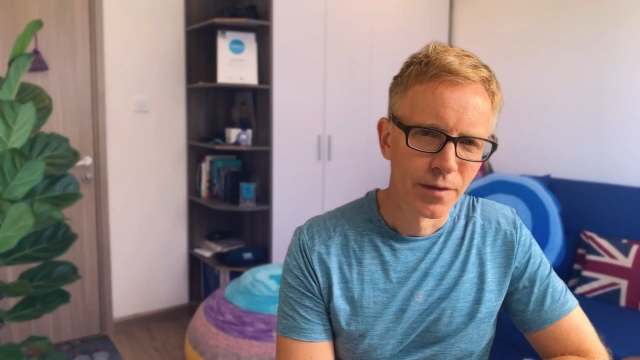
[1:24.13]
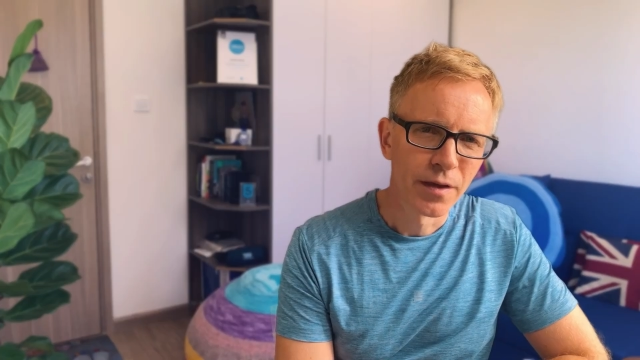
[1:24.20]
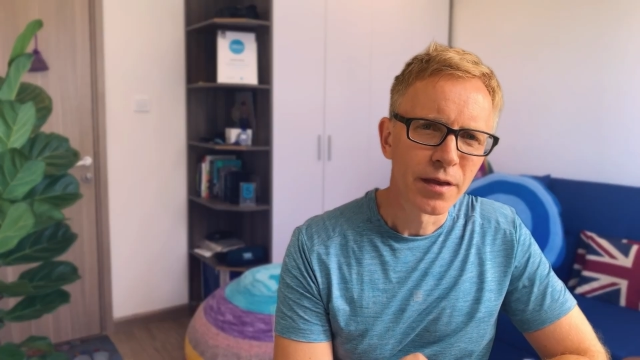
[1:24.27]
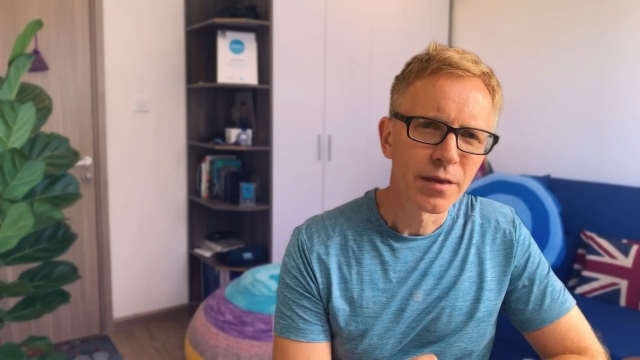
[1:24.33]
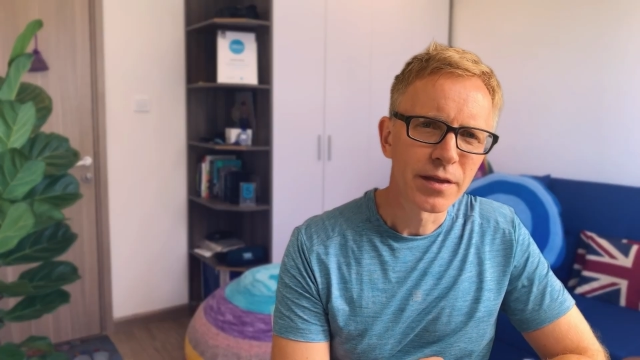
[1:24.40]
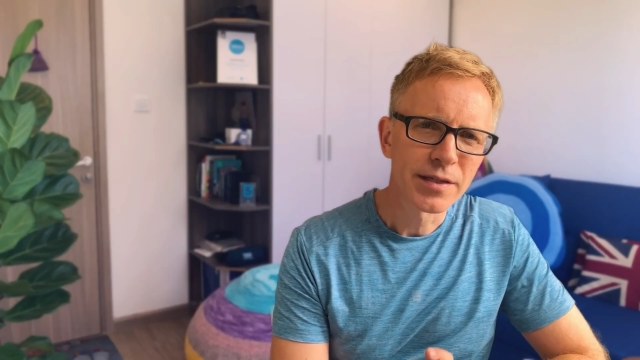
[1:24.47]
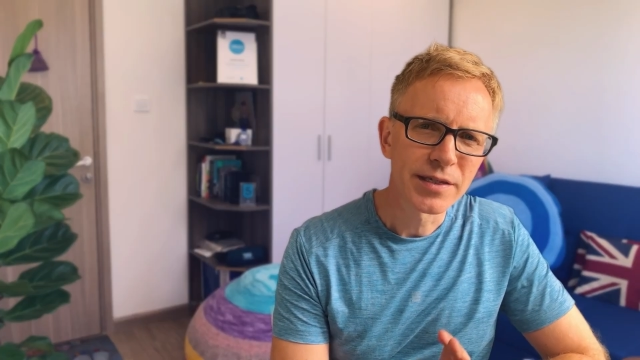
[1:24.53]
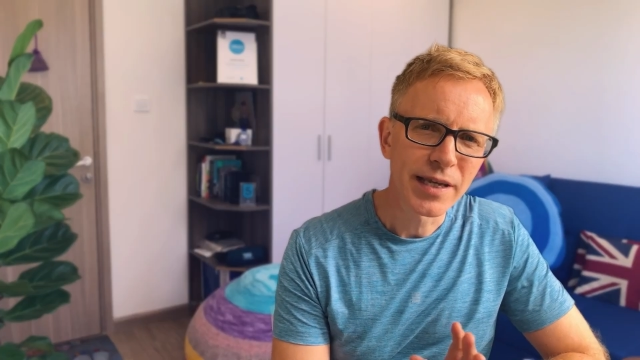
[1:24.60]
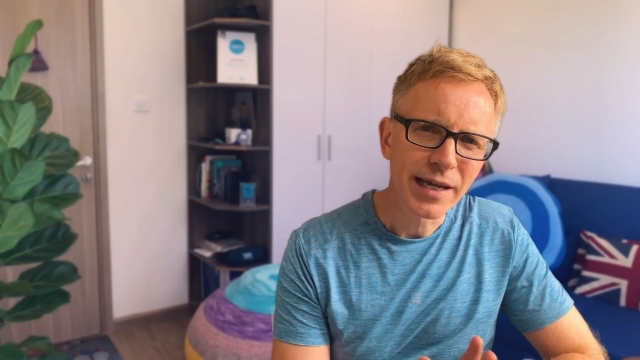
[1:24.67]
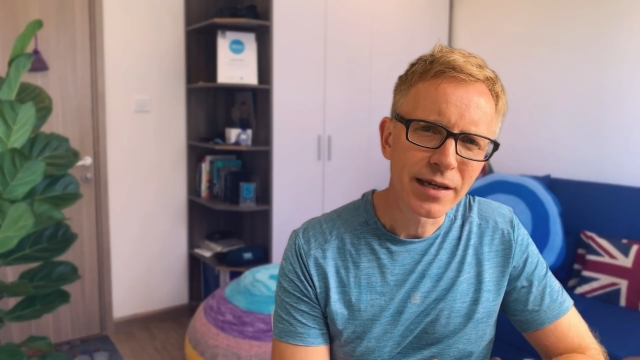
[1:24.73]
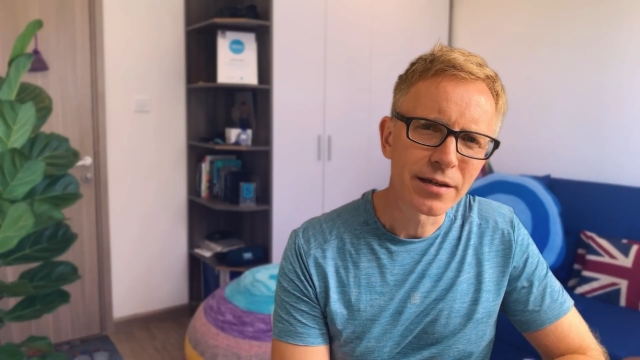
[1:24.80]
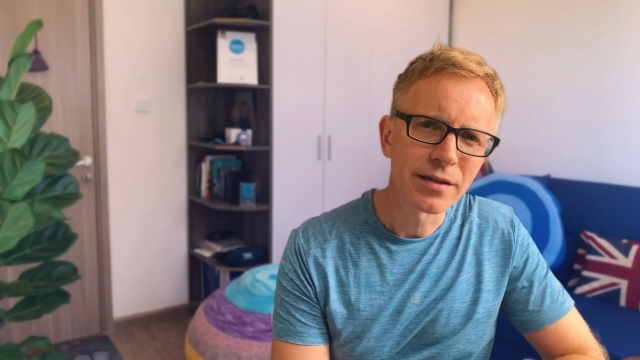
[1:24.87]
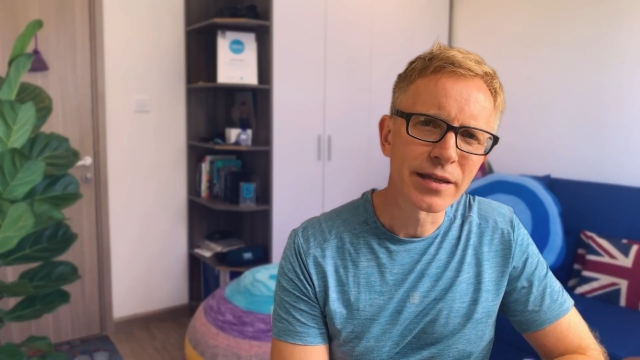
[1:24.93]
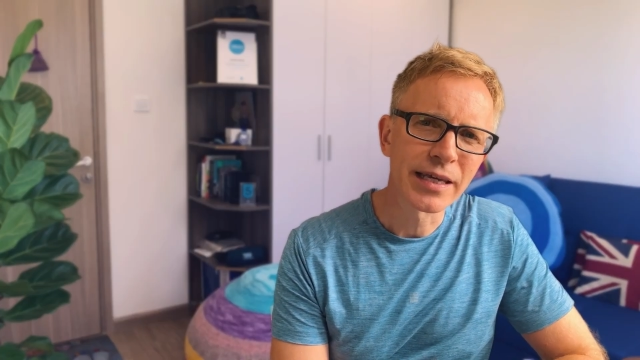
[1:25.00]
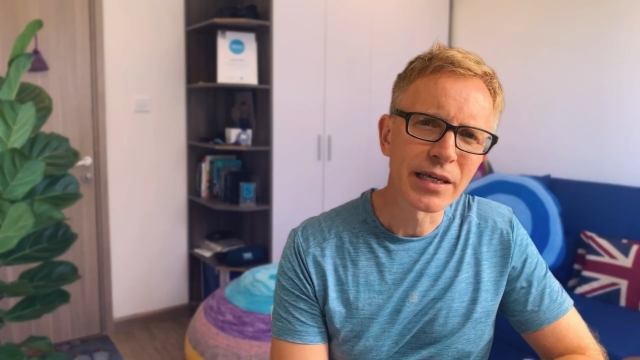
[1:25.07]
The second
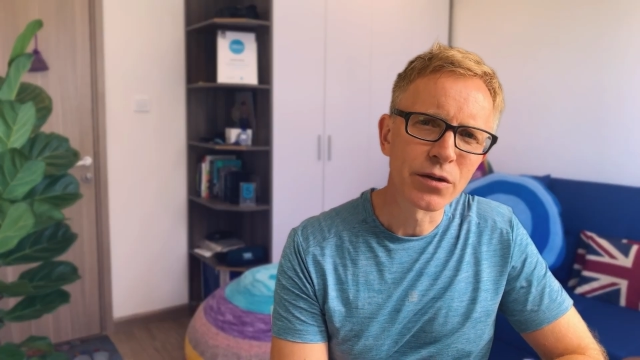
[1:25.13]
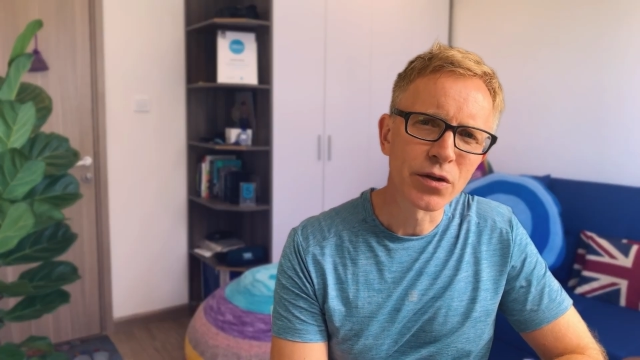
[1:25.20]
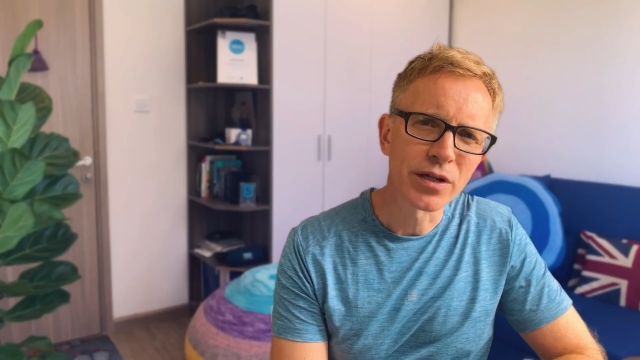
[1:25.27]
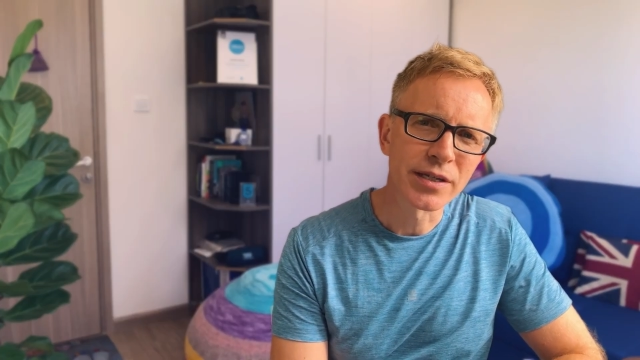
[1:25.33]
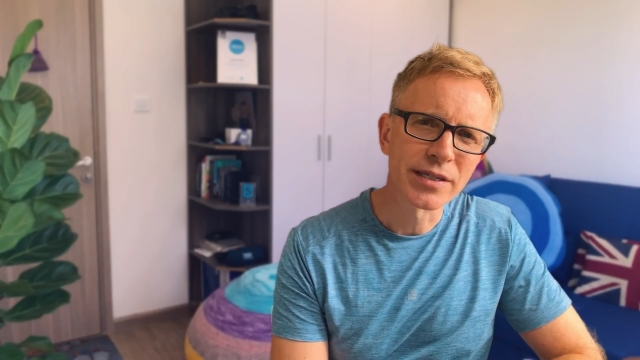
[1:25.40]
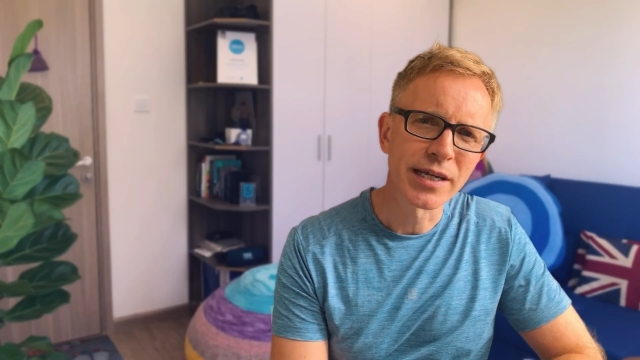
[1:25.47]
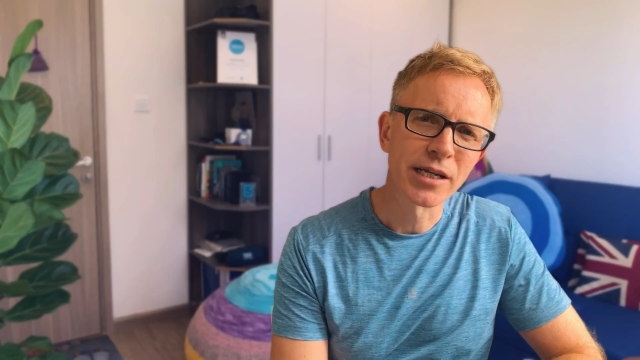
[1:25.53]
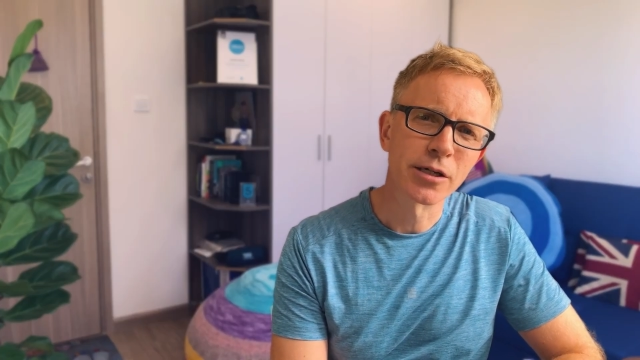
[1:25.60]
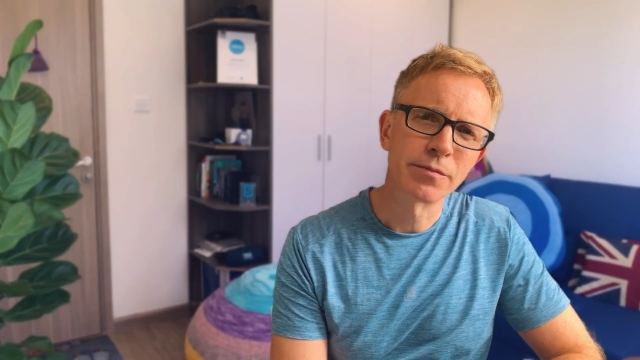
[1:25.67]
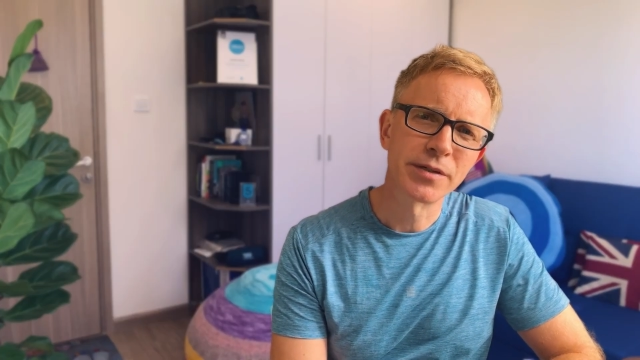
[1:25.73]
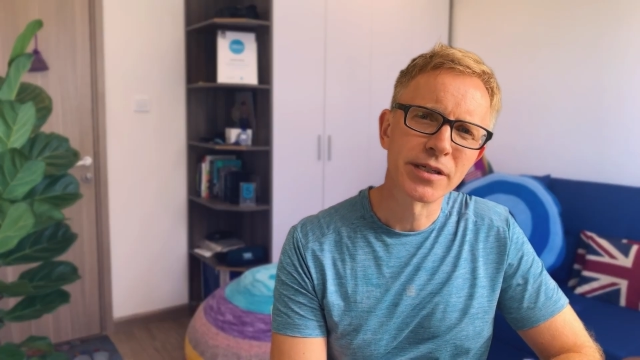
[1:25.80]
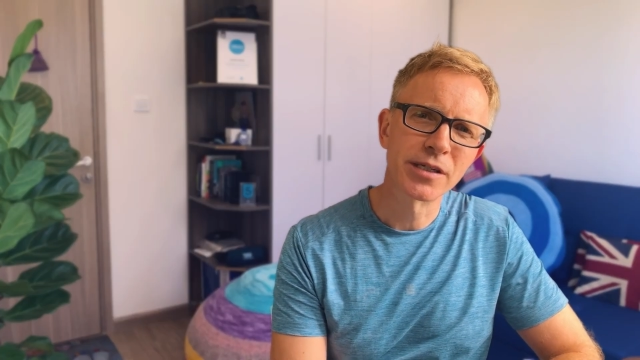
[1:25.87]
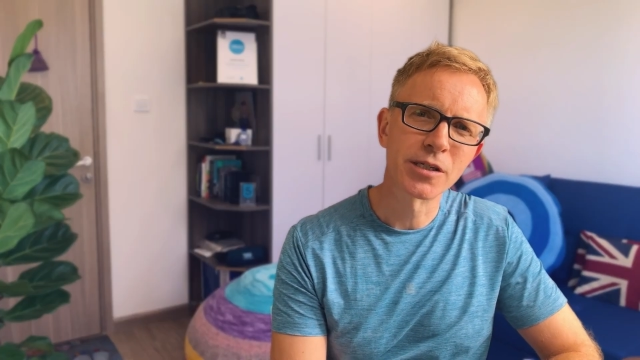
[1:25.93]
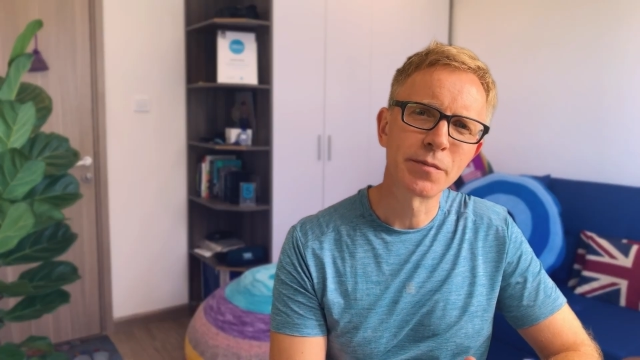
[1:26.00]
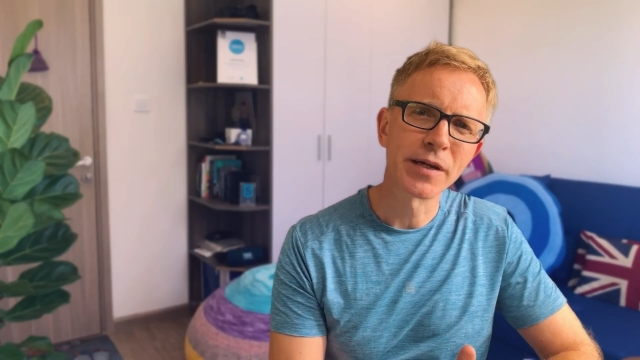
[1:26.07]
thing you can set up to
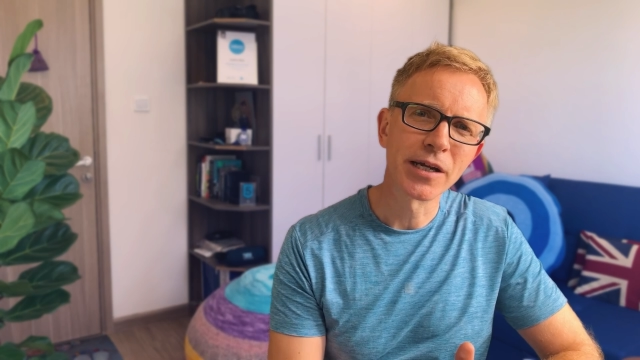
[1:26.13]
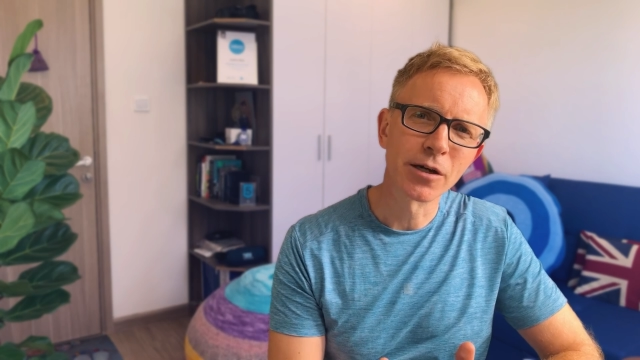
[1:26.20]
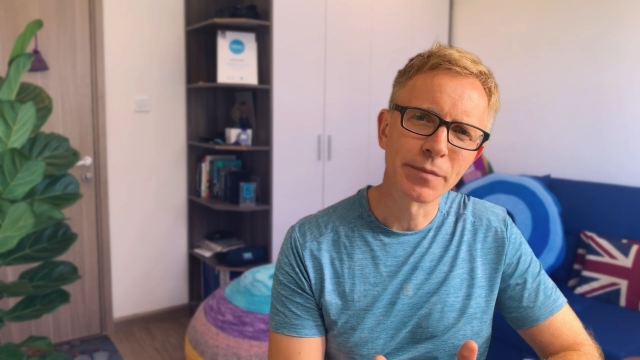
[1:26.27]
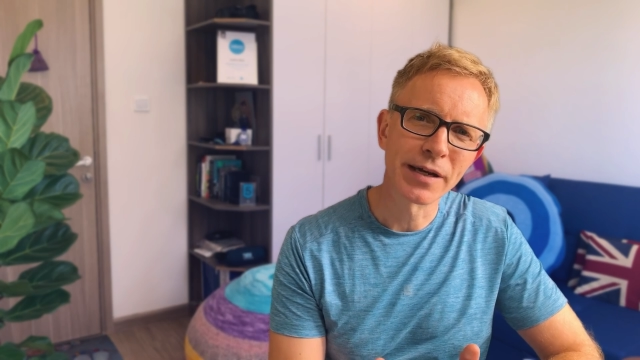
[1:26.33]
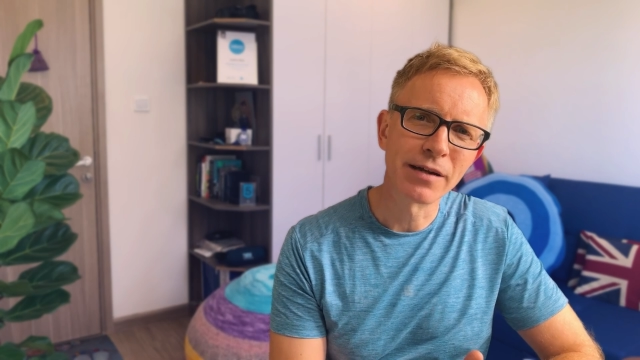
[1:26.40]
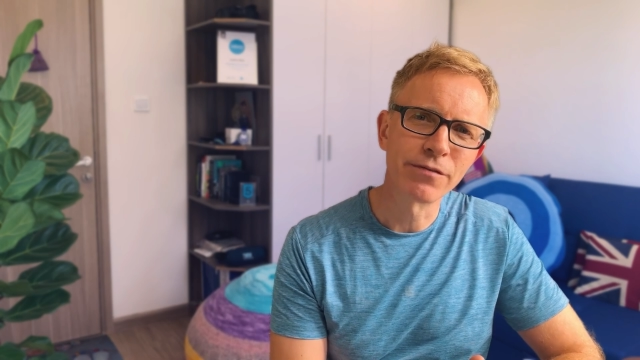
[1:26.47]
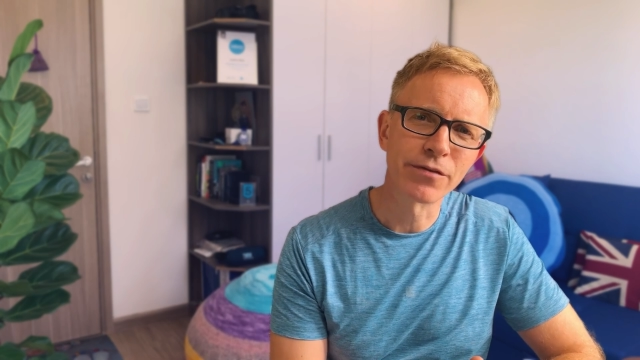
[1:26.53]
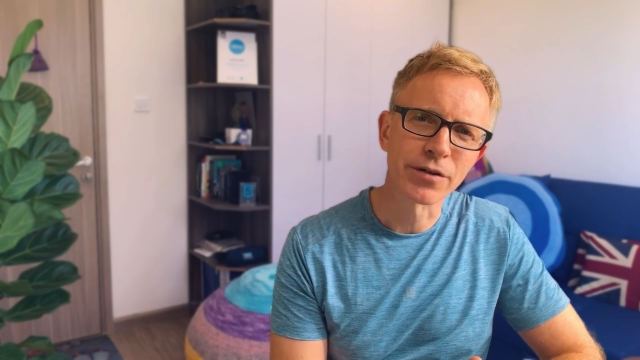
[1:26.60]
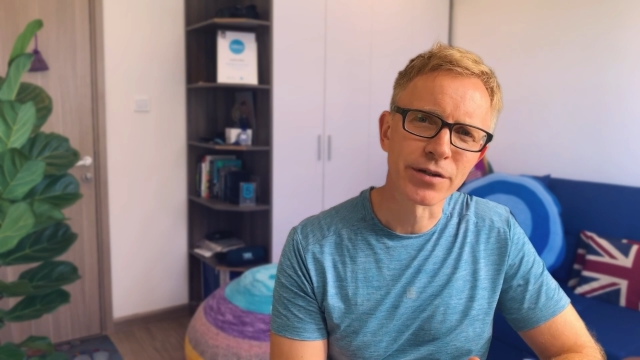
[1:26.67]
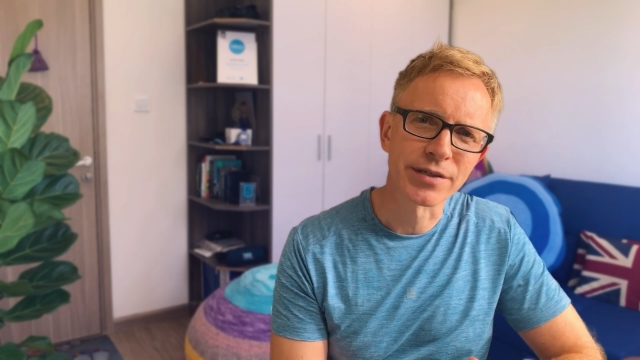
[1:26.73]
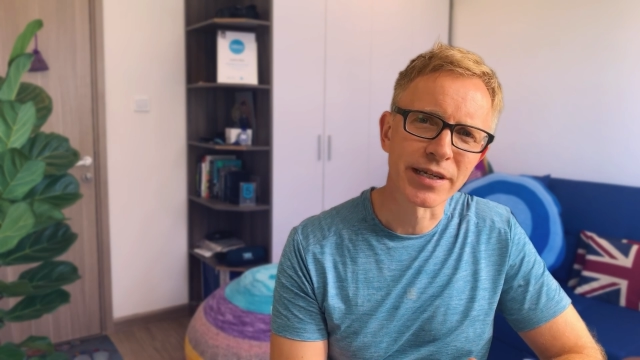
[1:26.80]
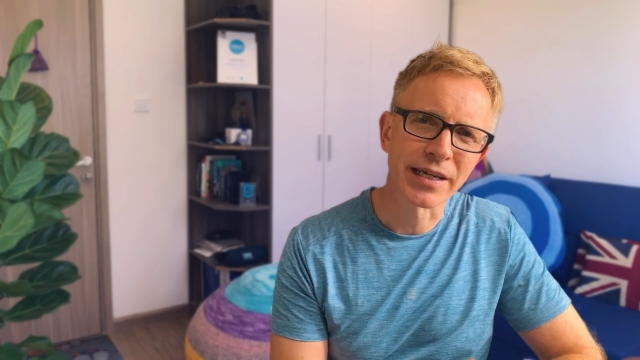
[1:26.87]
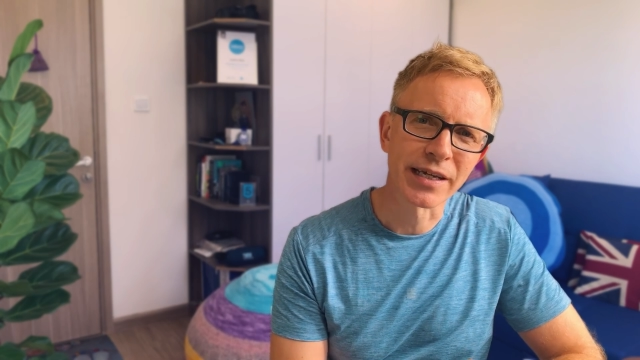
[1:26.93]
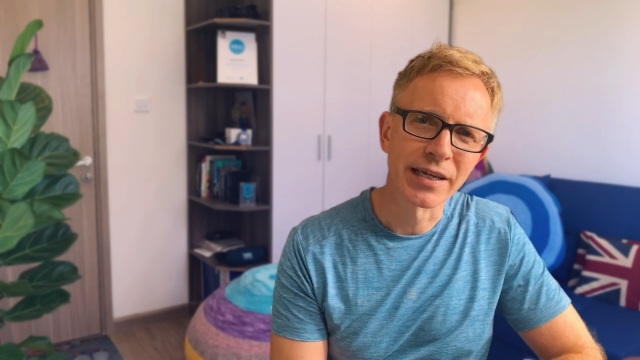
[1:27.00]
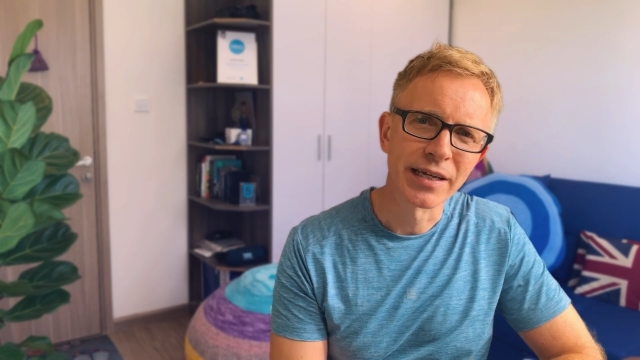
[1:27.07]
speed up
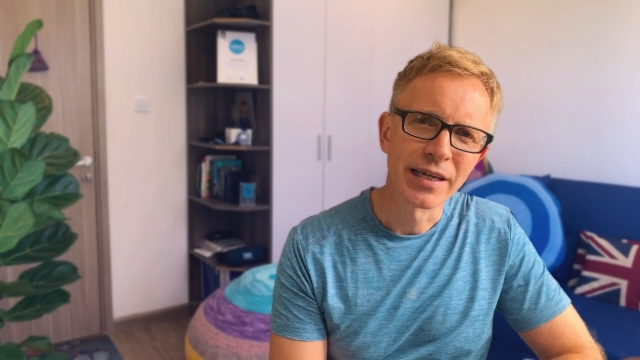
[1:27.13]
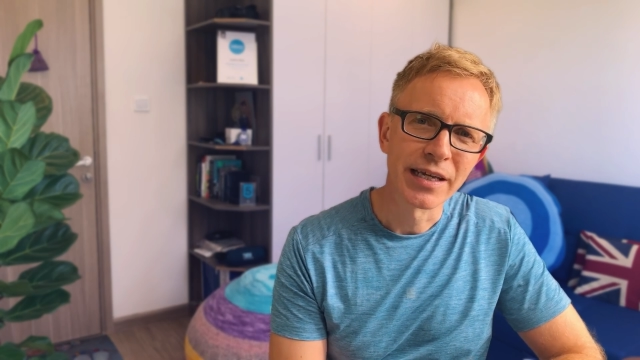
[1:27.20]
invoicing